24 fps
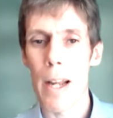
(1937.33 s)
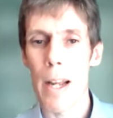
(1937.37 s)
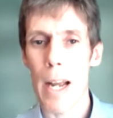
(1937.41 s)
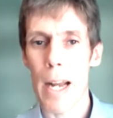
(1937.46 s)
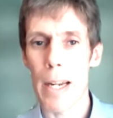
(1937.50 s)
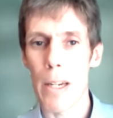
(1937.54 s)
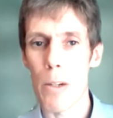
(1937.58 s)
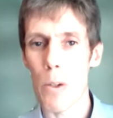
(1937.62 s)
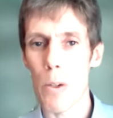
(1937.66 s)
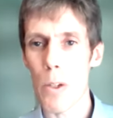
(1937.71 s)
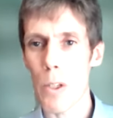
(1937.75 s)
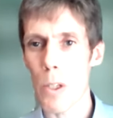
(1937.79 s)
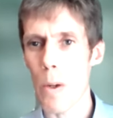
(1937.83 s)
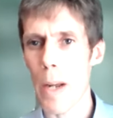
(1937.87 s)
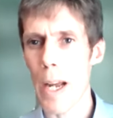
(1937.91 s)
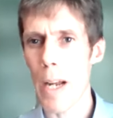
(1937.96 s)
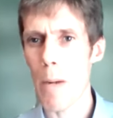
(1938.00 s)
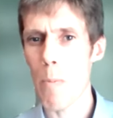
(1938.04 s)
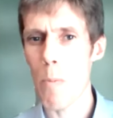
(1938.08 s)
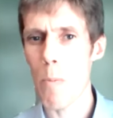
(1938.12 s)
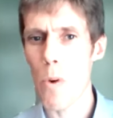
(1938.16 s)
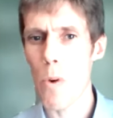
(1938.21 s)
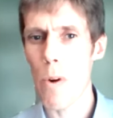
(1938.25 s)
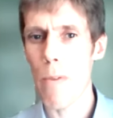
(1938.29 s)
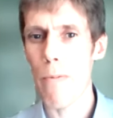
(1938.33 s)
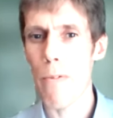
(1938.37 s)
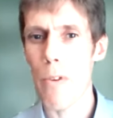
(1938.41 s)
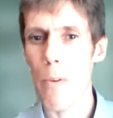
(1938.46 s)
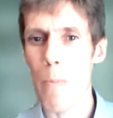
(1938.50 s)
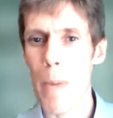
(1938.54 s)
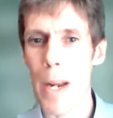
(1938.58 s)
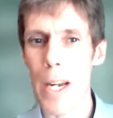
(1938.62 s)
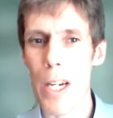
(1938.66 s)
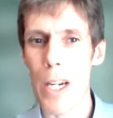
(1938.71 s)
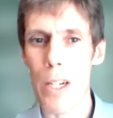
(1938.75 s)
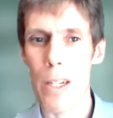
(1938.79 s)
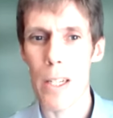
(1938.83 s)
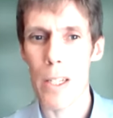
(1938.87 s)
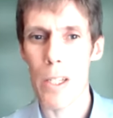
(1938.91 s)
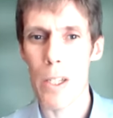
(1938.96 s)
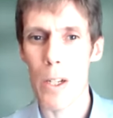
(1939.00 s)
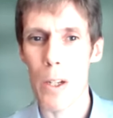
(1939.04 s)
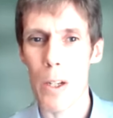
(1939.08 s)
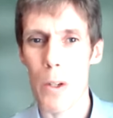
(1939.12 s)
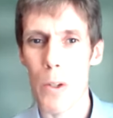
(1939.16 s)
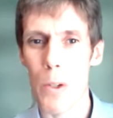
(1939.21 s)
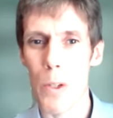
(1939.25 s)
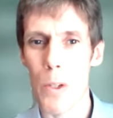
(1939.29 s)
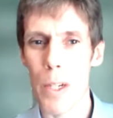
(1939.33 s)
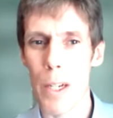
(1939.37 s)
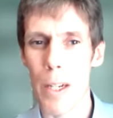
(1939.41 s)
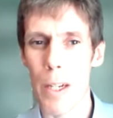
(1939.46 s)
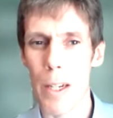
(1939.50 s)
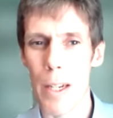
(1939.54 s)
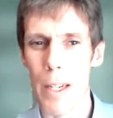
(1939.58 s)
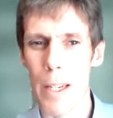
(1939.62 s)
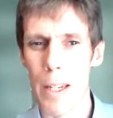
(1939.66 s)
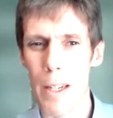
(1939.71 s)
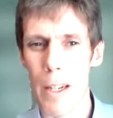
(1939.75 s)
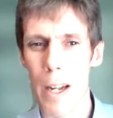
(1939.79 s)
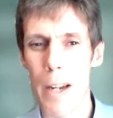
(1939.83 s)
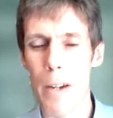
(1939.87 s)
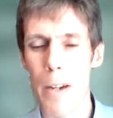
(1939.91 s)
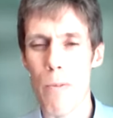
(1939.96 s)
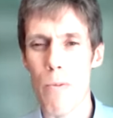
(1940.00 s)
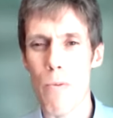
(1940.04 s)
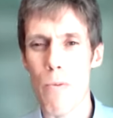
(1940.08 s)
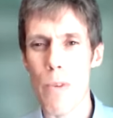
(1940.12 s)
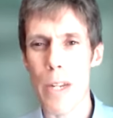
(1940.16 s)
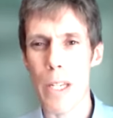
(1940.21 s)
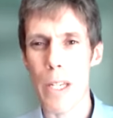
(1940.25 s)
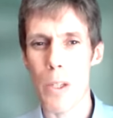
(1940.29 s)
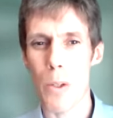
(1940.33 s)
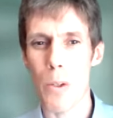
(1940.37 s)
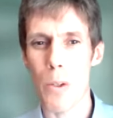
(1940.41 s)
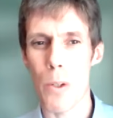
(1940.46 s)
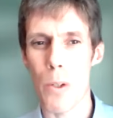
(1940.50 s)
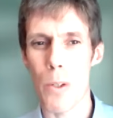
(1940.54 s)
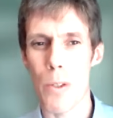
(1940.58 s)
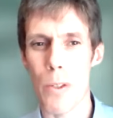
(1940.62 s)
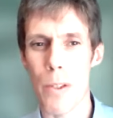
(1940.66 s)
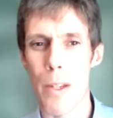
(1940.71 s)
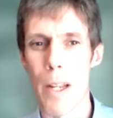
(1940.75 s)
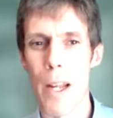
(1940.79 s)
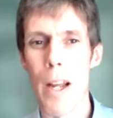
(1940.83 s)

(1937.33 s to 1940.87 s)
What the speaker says: And it also had more information disclosure and a kind of resource,